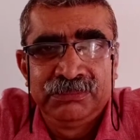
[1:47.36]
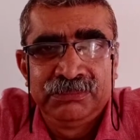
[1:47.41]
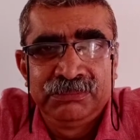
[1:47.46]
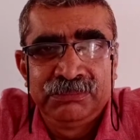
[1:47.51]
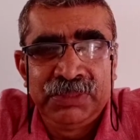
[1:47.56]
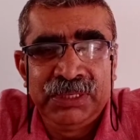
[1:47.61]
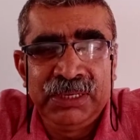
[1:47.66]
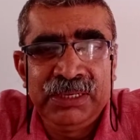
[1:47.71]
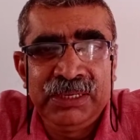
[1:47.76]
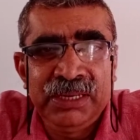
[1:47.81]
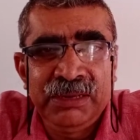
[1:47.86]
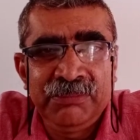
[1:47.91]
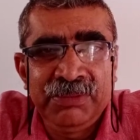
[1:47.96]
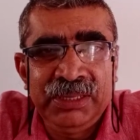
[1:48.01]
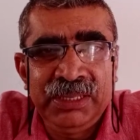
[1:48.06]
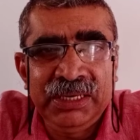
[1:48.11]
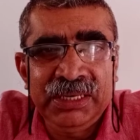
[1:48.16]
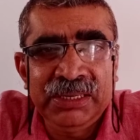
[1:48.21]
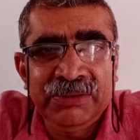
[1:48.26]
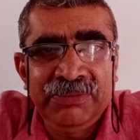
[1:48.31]
But in
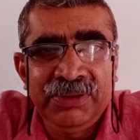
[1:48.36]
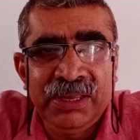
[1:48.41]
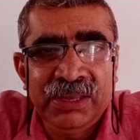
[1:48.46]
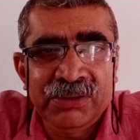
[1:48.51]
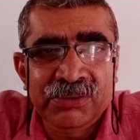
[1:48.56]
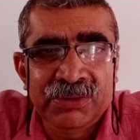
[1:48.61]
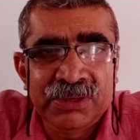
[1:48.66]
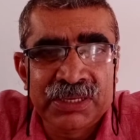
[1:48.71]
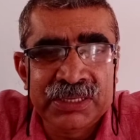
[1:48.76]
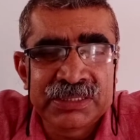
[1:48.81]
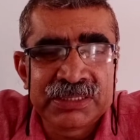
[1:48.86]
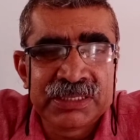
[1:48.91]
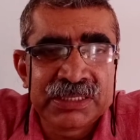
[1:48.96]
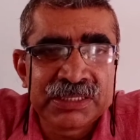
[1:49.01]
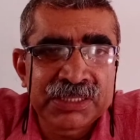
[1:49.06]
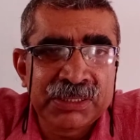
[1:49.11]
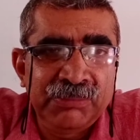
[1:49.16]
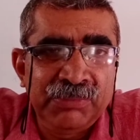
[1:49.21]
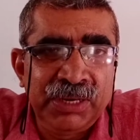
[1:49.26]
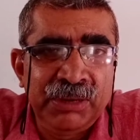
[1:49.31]
America we have got a
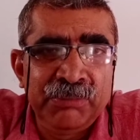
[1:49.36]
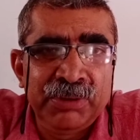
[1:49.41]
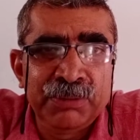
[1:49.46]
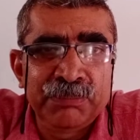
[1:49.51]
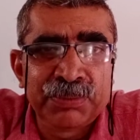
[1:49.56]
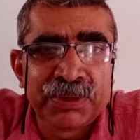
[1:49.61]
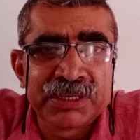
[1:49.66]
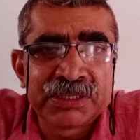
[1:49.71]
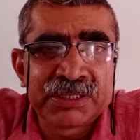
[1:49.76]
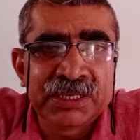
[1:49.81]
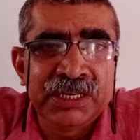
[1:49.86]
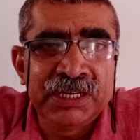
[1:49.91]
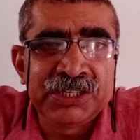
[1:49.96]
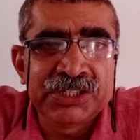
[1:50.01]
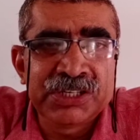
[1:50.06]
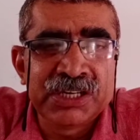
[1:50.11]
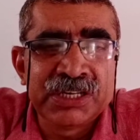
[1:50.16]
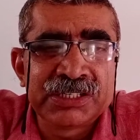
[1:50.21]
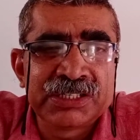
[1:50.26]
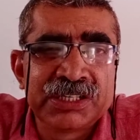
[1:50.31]
system named a
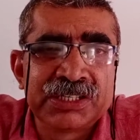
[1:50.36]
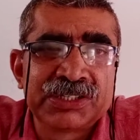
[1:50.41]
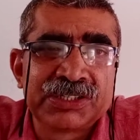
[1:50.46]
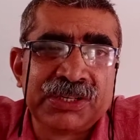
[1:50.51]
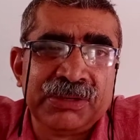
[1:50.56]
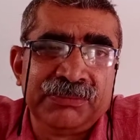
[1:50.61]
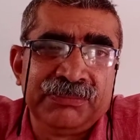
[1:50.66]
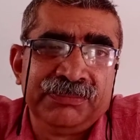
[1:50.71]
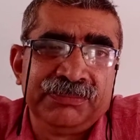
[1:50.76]
presidential system.